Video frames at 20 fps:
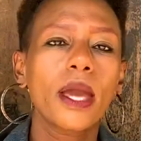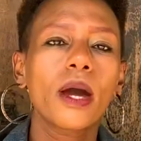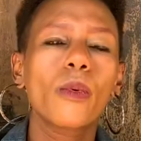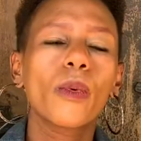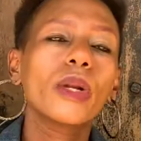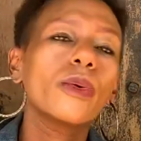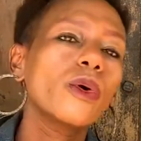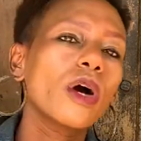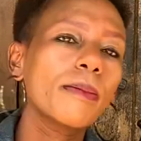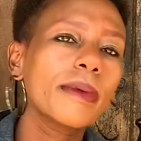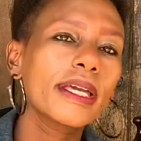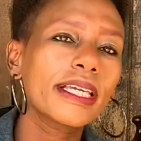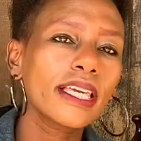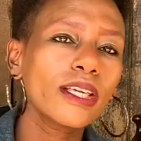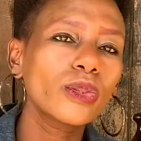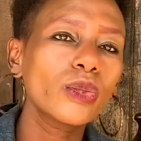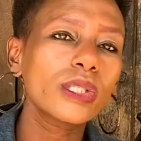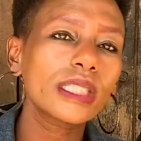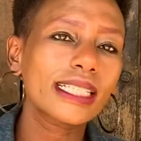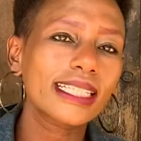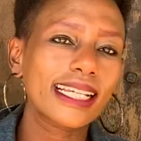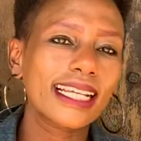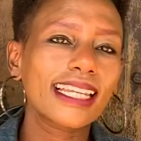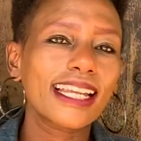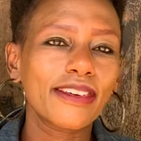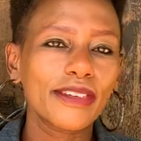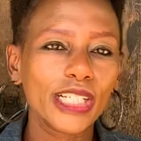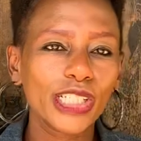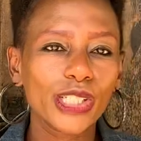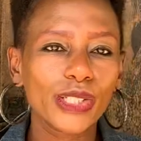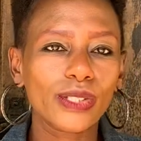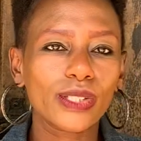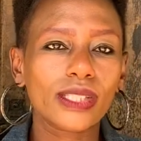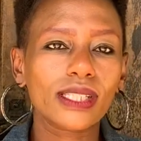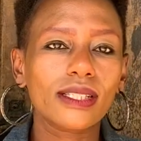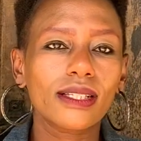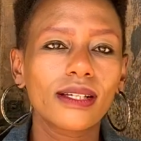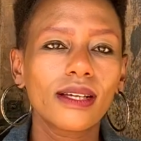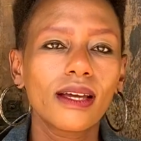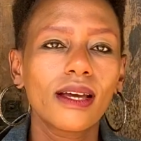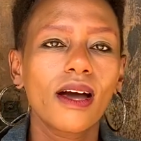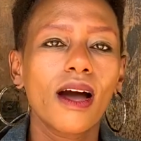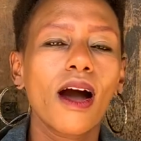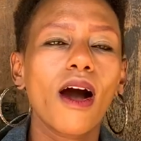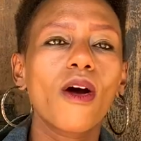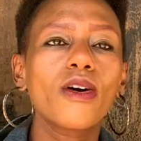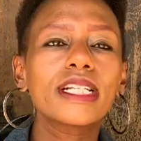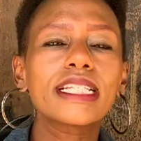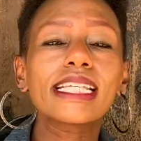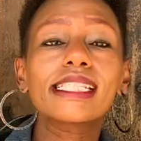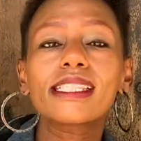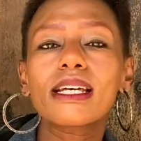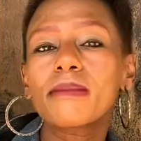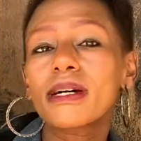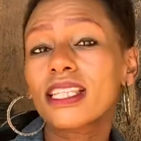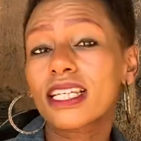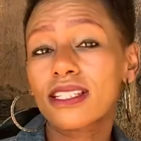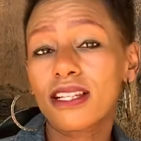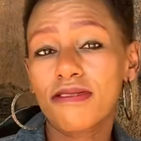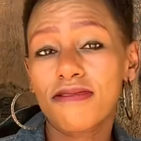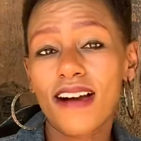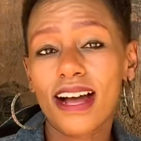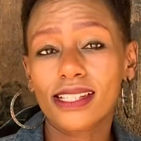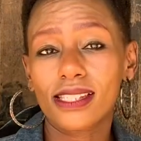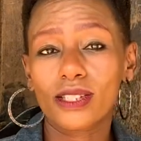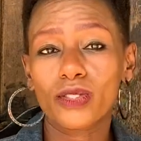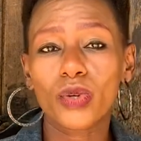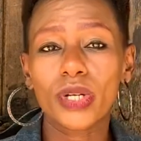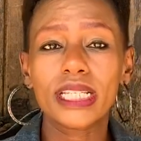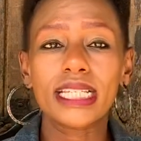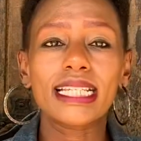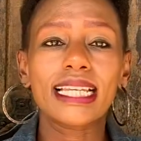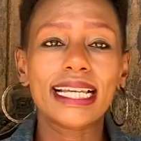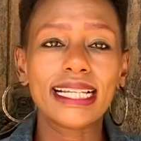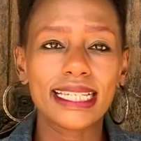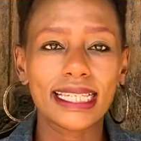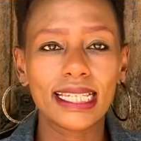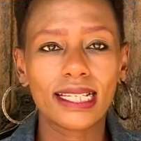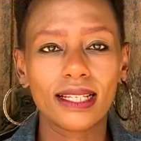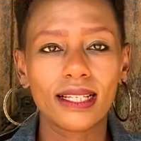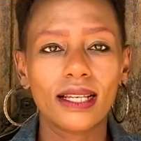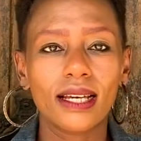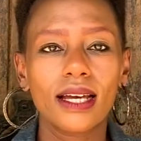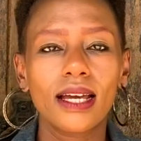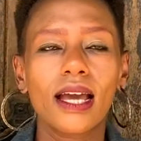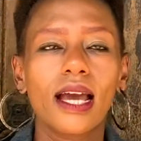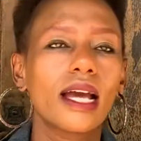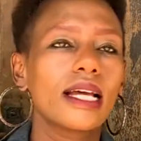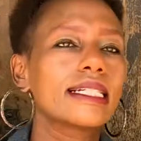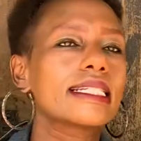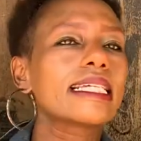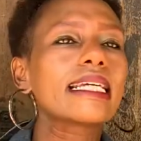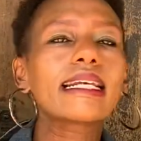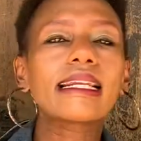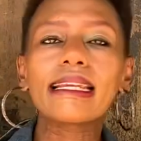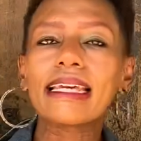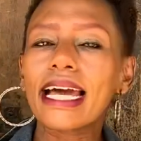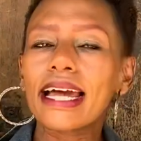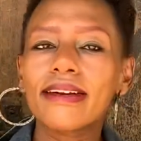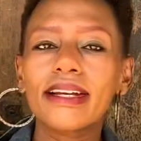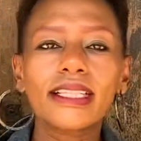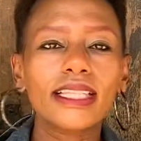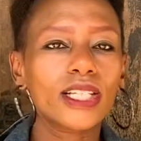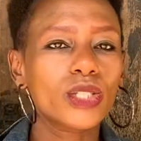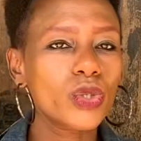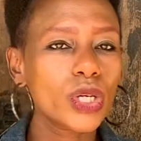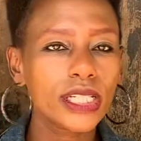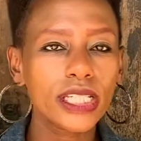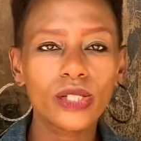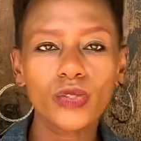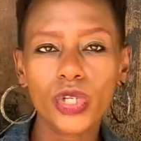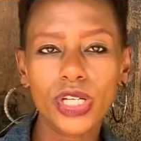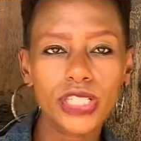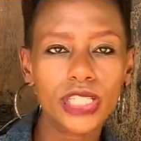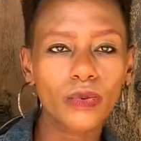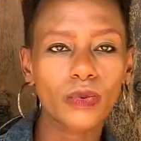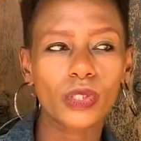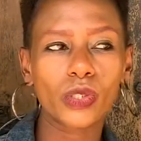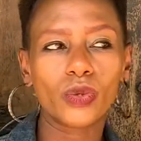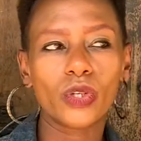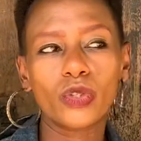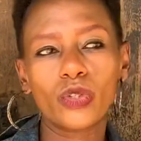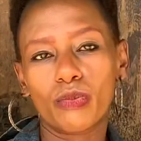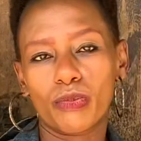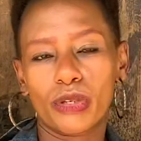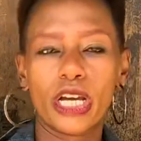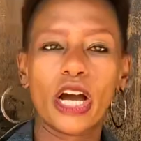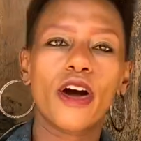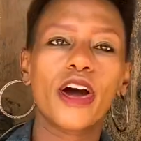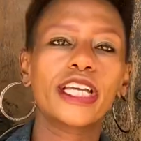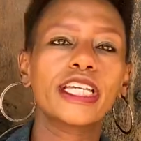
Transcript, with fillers: When we were making those declarations on December 31st, 2019, declaring that 2020 was going to be our